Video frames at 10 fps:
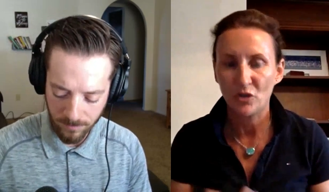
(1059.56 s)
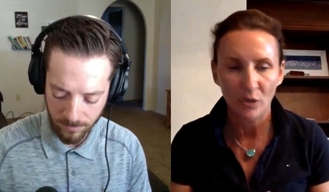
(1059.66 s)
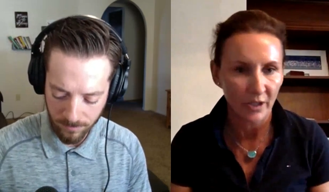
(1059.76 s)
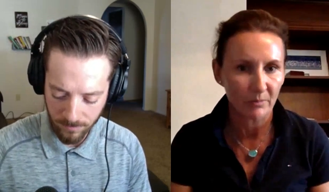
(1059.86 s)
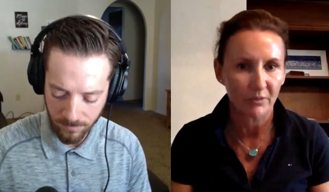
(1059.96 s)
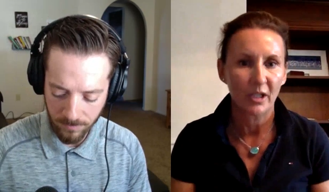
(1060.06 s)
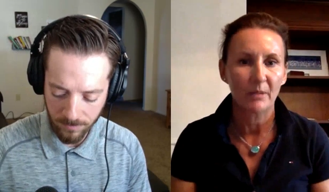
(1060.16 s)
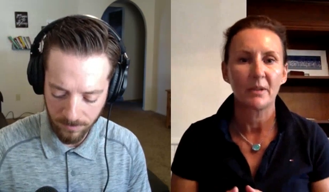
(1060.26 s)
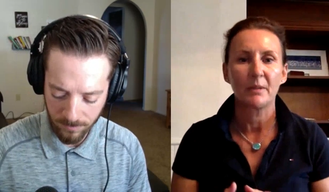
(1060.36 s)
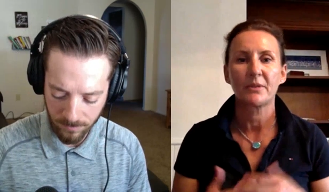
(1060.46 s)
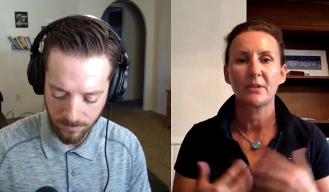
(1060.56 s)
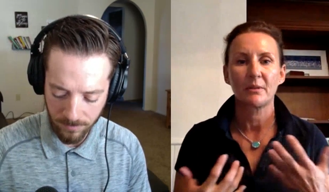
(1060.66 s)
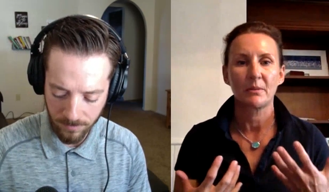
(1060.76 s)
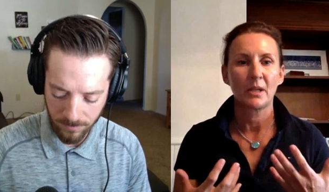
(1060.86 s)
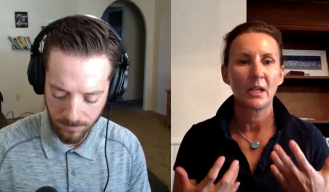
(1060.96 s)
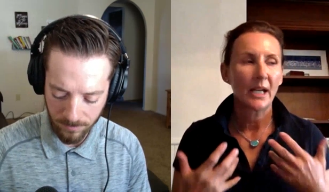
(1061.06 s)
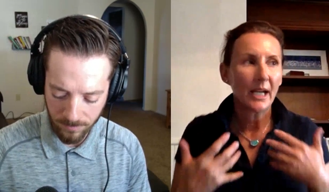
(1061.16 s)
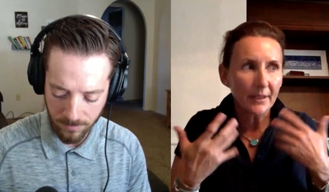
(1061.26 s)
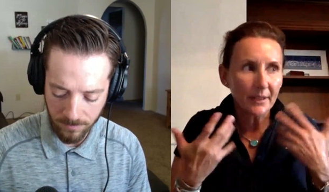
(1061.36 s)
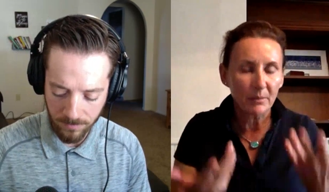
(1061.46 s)
Speaker 1: joint problems. So,
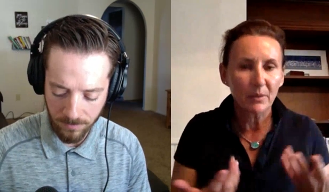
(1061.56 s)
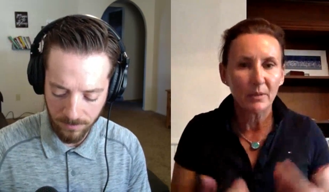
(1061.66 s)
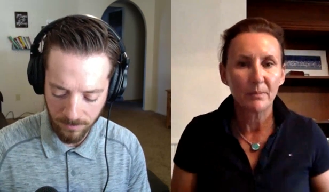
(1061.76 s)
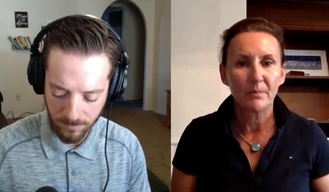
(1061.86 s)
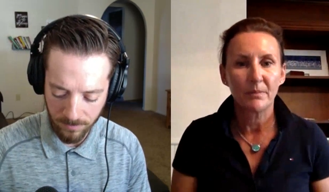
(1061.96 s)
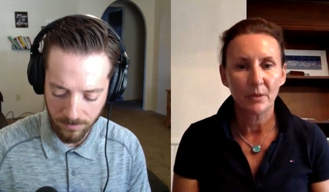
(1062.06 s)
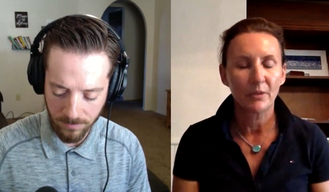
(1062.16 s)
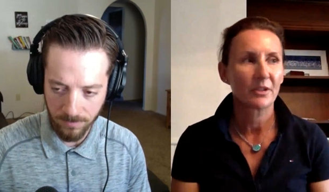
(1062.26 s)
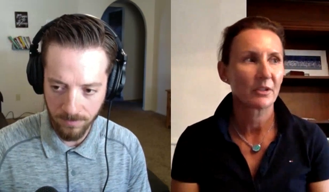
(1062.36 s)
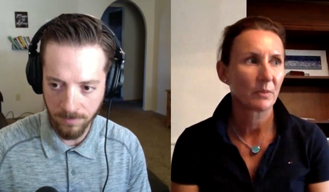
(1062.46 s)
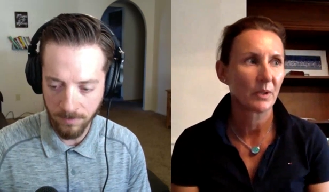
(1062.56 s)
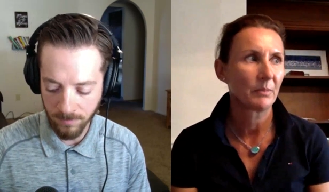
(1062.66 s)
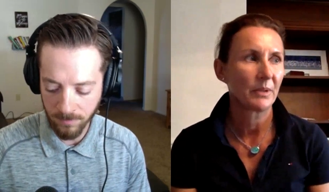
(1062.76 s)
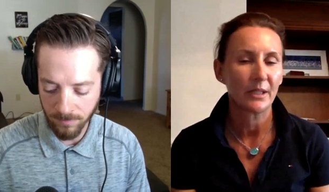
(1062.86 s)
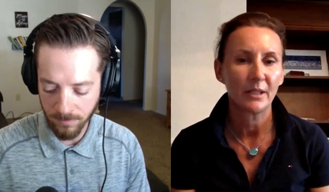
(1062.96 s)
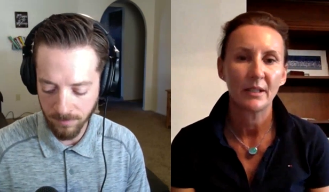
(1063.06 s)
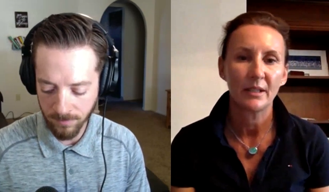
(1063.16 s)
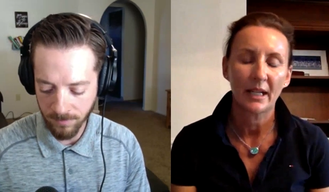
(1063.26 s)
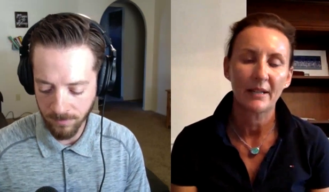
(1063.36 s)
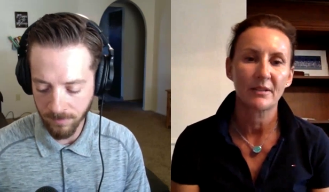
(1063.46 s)
and they will, the horses will be
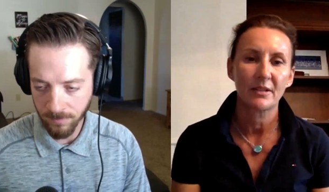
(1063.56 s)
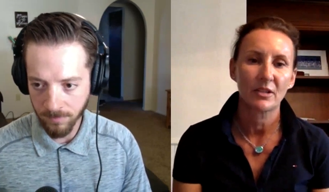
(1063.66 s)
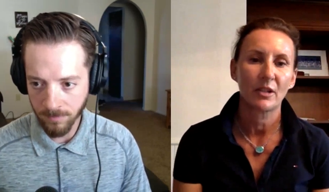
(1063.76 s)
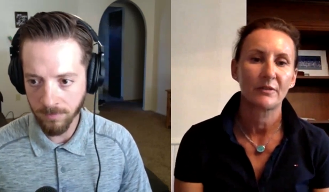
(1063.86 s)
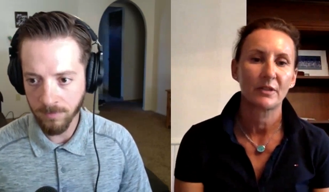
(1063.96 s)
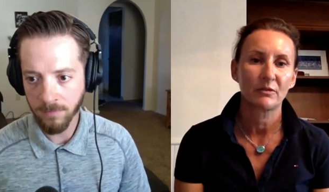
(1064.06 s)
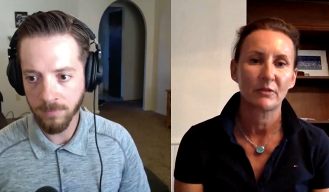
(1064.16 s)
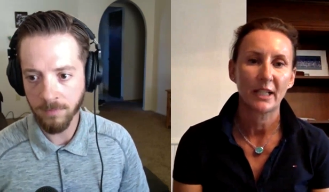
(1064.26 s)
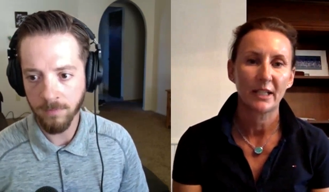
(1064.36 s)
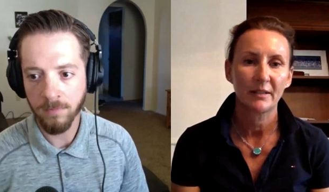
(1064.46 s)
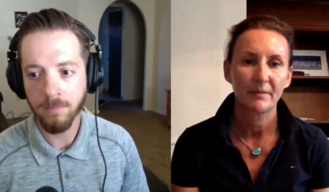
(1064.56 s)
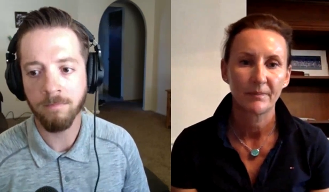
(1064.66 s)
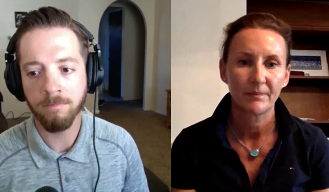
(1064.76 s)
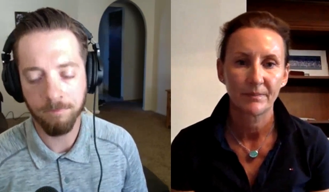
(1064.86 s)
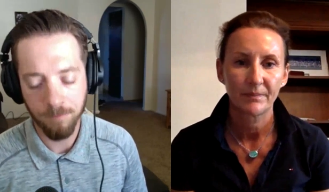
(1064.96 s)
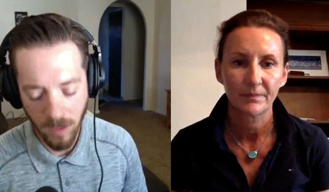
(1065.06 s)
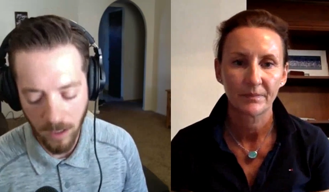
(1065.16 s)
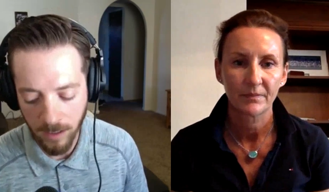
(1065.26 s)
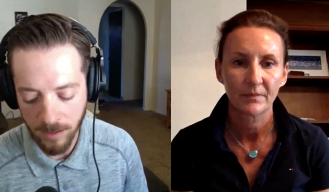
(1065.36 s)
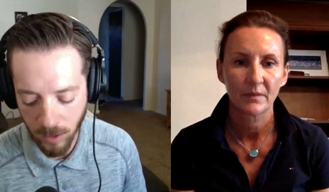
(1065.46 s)
nicer and softer to ride.
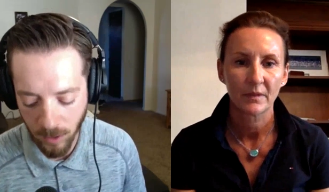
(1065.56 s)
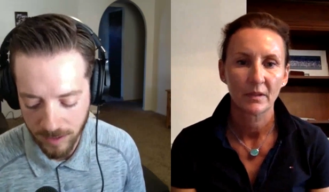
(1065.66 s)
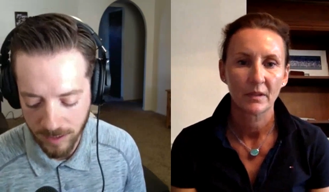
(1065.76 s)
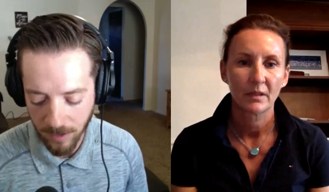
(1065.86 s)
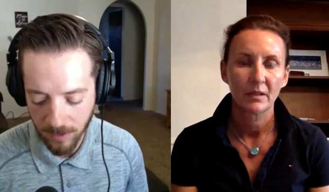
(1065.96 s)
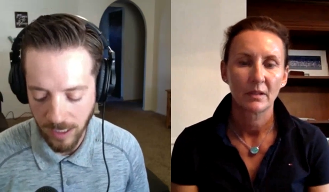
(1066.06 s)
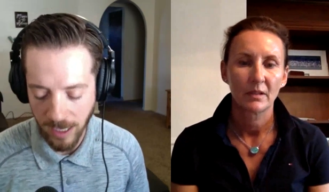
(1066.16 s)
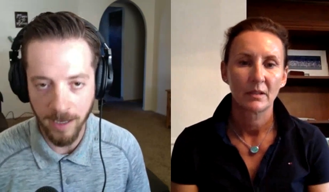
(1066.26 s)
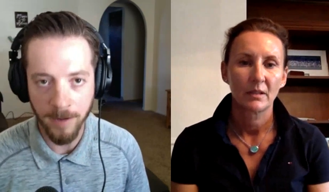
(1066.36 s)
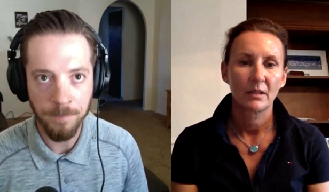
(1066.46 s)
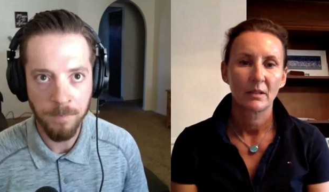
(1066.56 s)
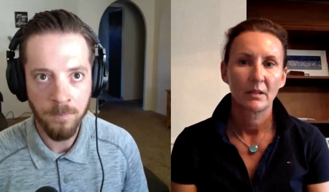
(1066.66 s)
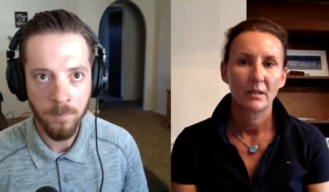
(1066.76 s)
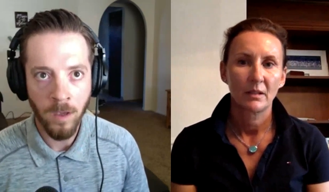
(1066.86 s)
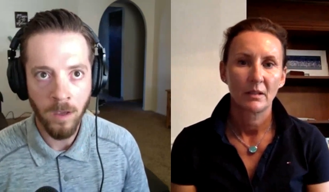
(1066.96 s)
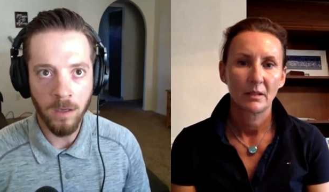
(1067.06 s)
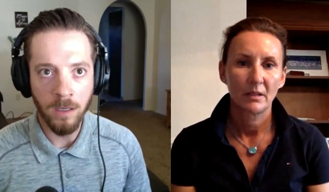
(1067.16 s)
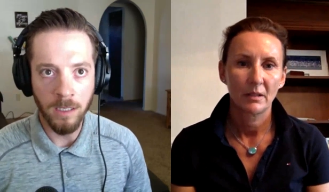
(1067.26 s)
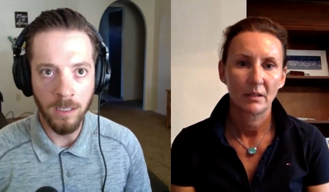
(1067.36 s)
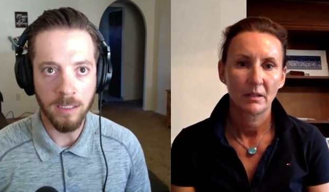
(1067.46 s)
Speaker 2: So it sounds like
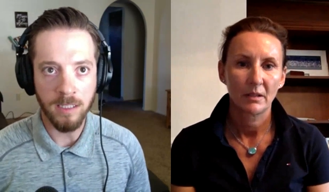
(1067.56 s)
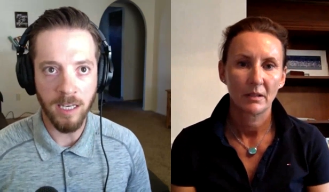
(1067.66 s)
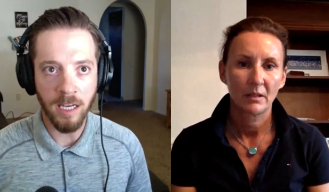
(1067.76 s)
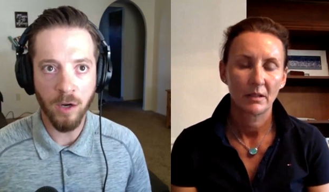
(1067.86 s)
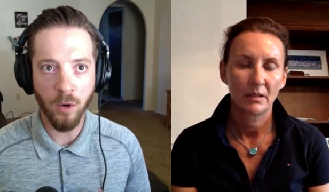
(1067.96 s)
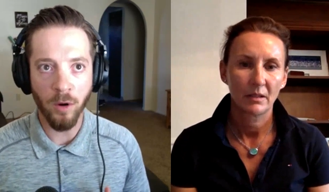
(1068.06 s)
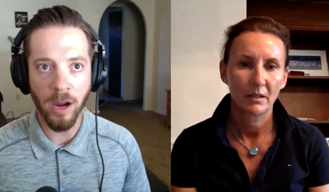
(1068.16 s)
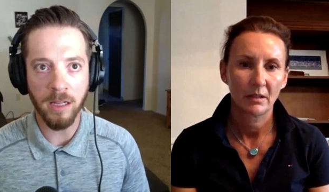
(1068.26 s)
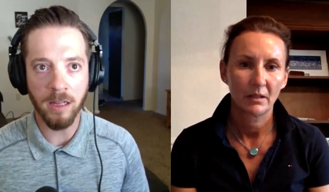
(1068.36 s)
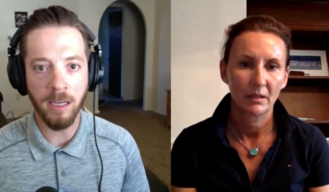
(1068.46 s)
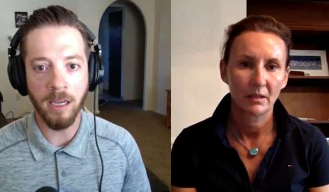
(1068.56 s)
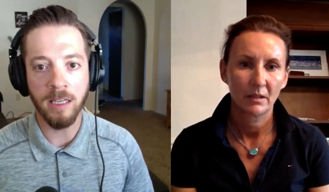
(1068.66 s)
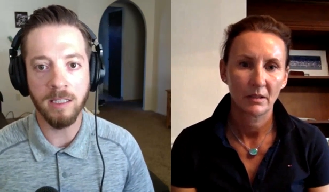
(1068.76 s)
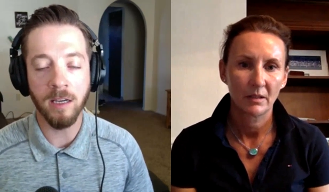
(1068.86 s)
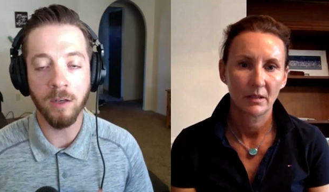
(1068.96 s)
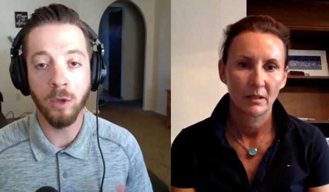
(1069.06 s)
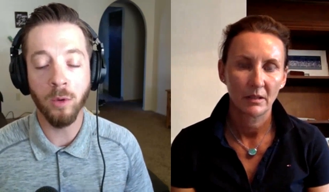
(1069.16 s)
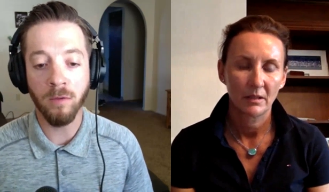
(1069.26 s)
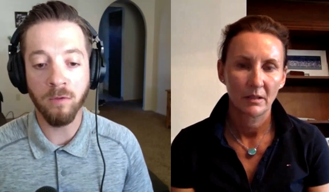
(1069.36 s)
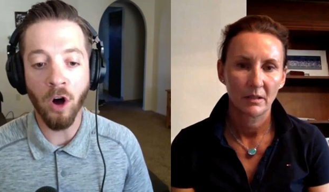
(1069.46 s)
sitting correctly is going
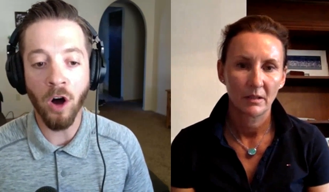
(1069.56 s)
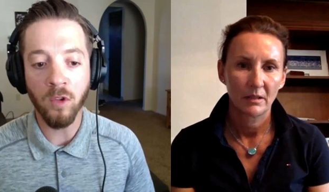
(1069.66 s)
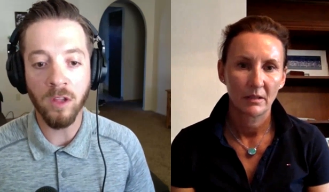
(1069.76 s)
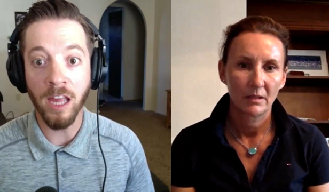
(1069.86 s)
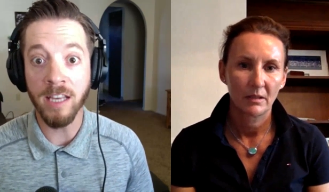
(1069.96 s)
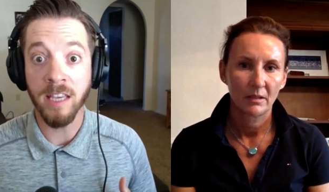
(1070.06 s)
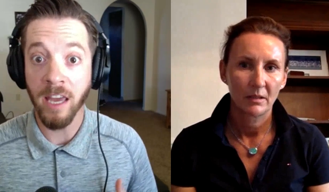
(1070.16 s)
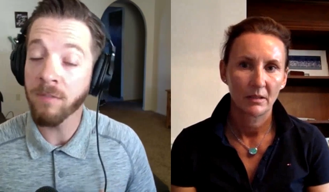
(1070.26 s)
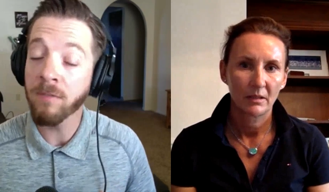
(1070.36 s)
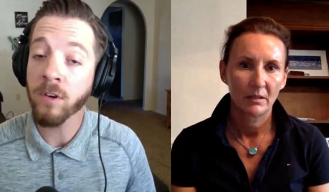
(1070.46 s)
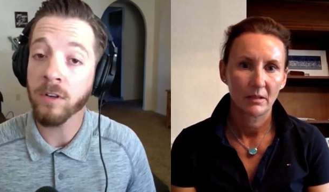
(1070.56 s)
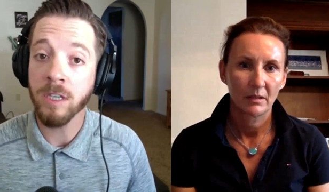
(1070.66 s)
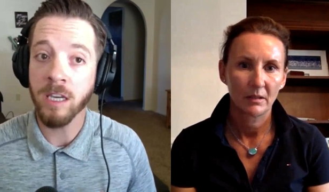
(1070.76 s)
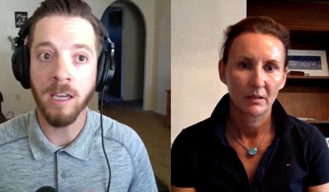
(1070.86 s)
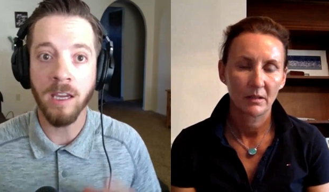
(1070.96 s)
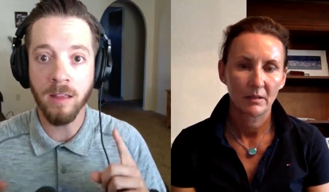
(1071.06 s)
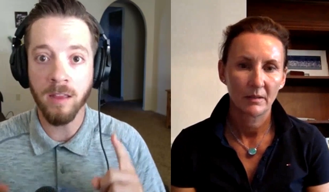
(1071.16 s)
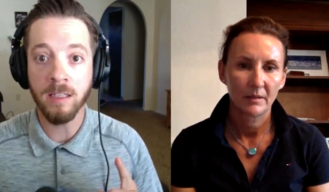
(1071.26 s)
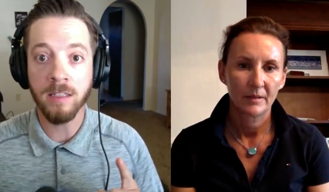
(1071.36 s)
to involve less effort in the